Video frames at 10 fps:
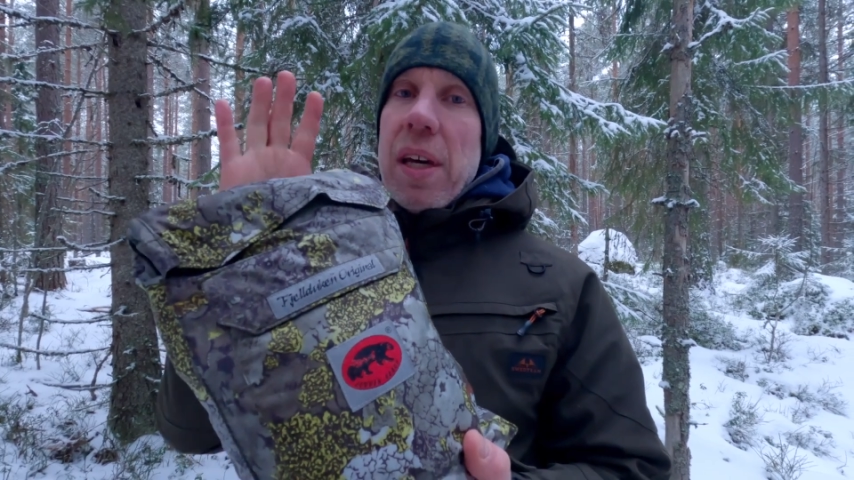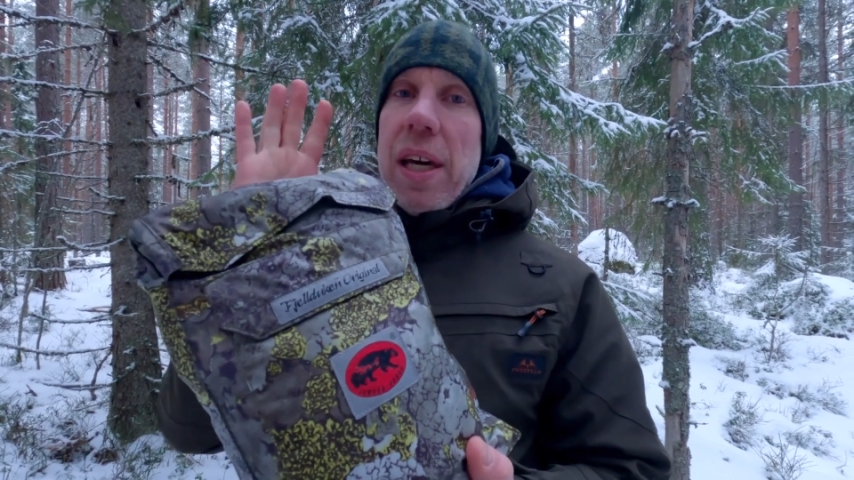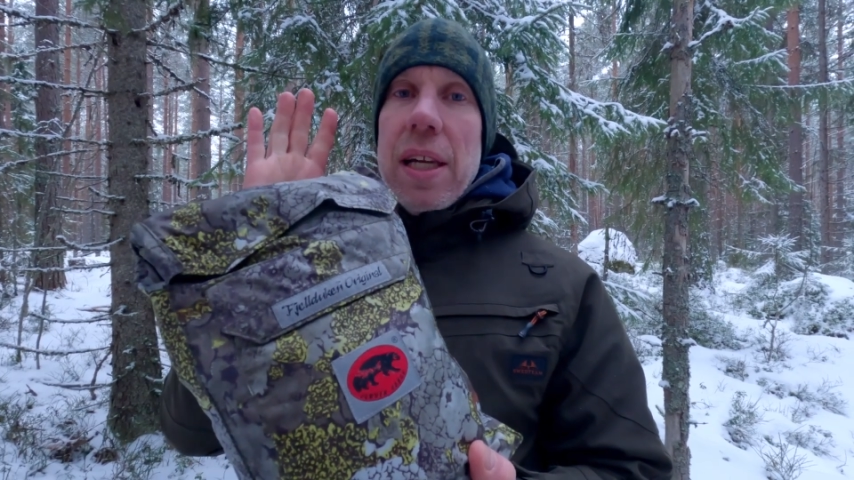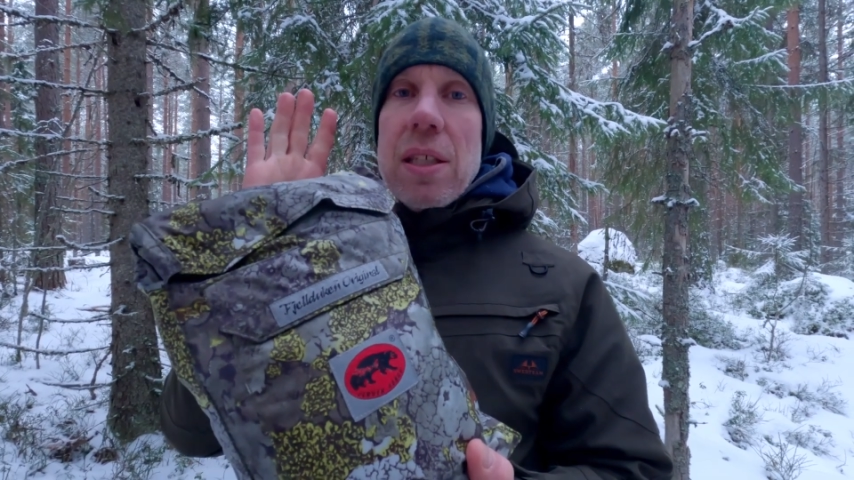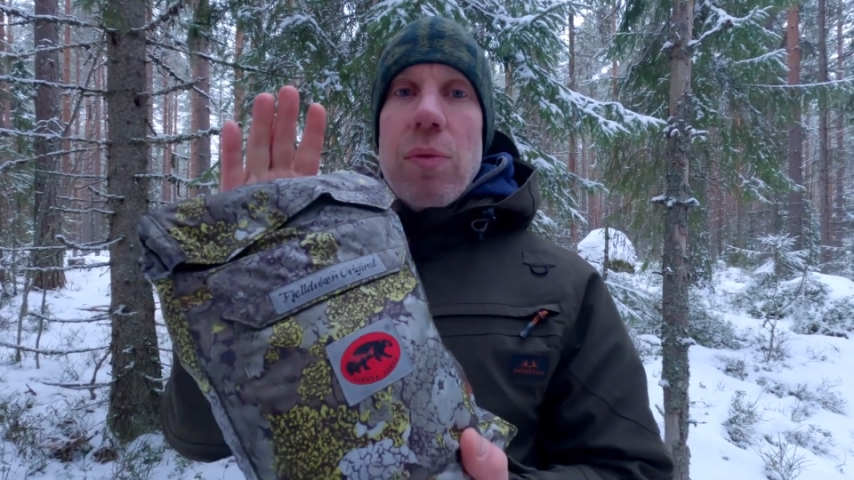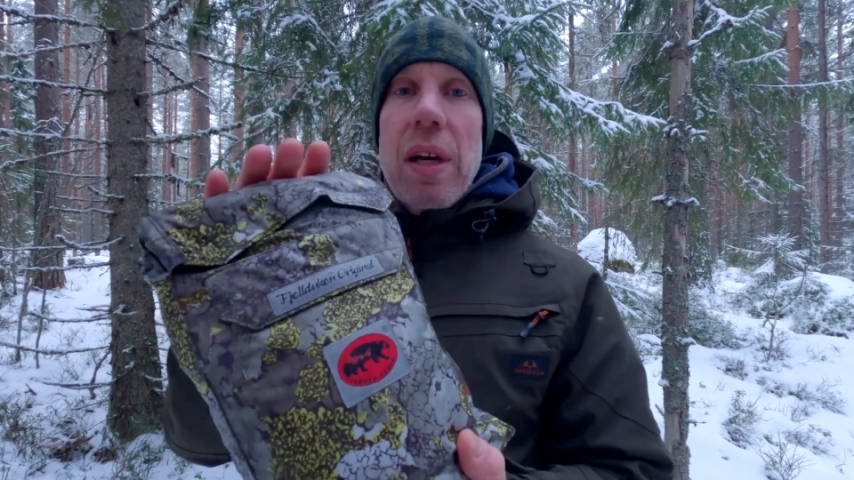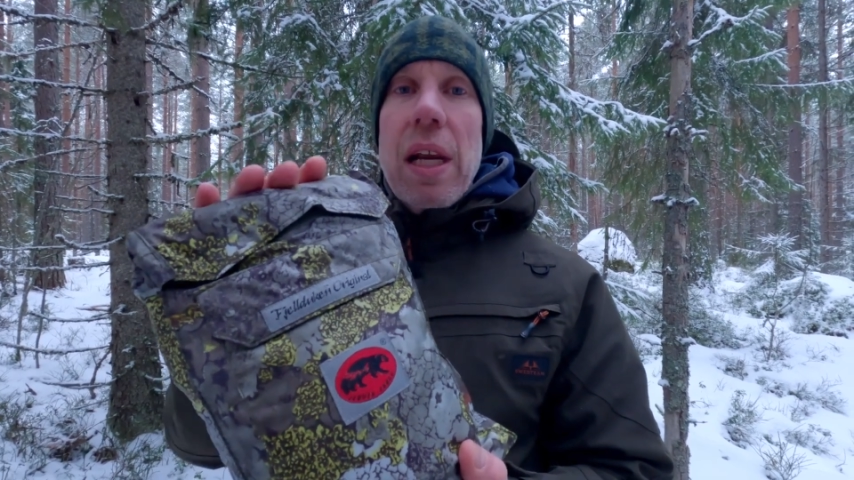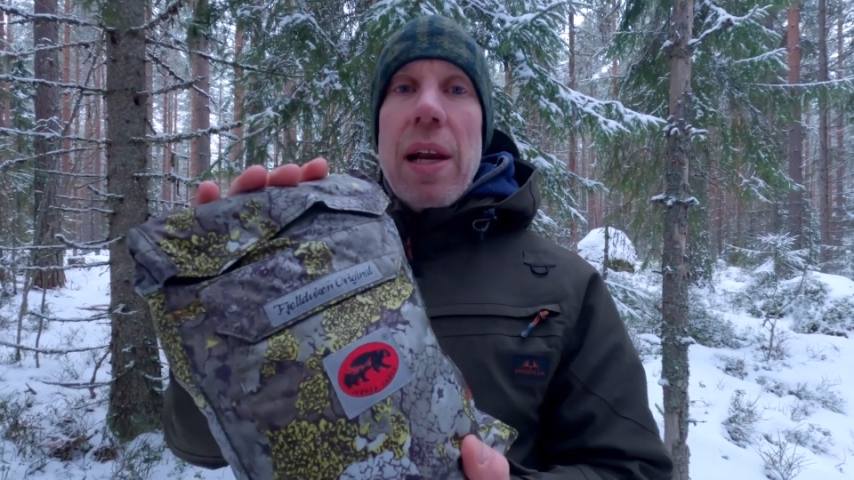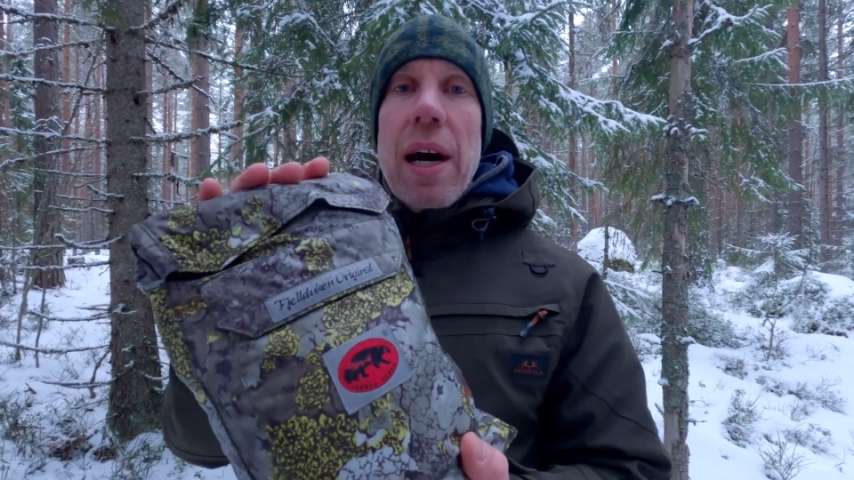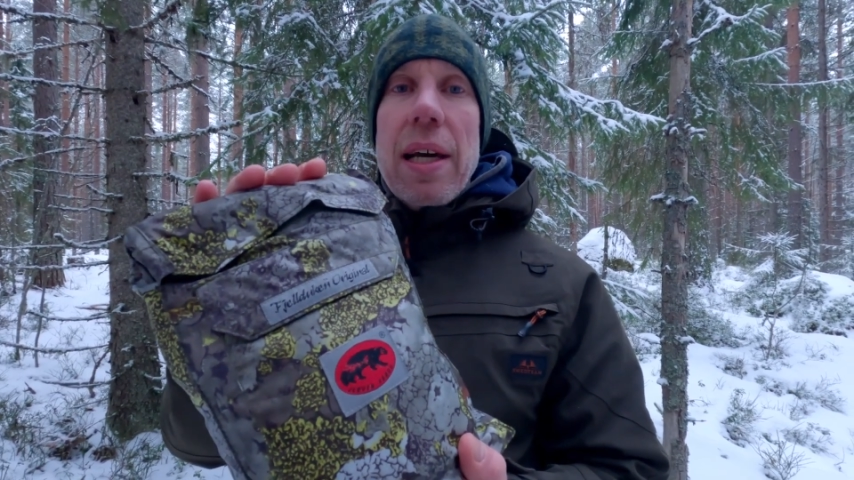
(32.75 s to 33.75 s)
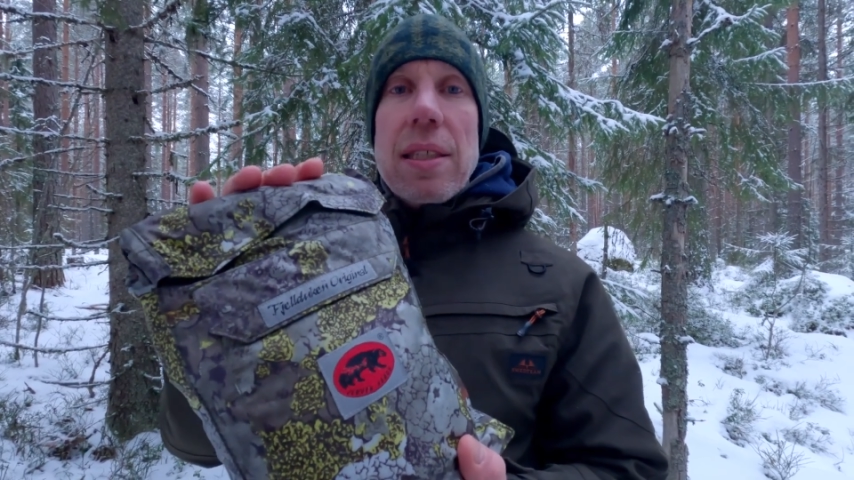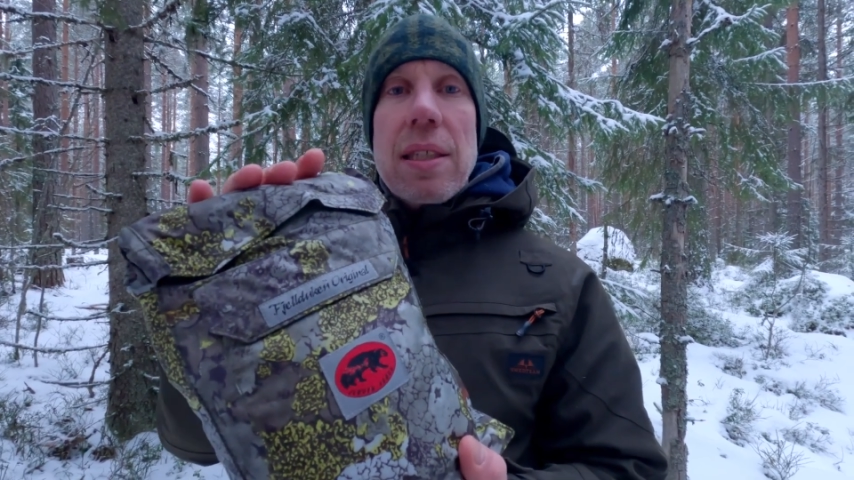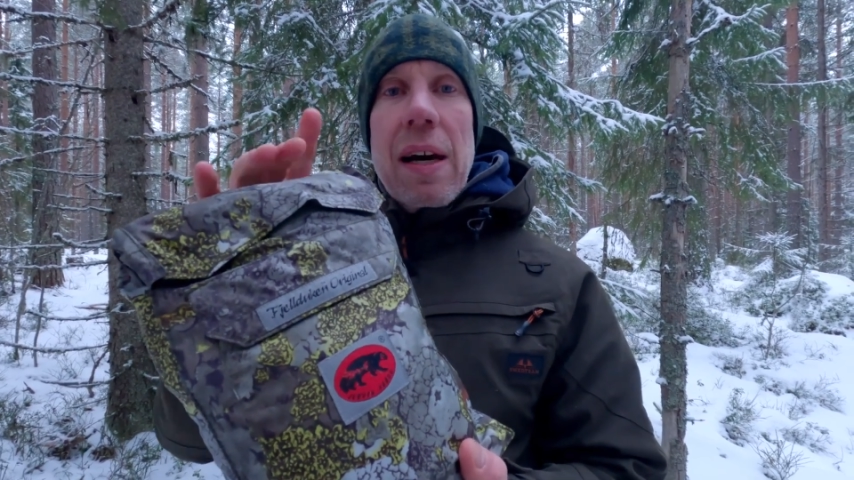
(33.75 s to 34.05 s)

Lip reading: It is really nice.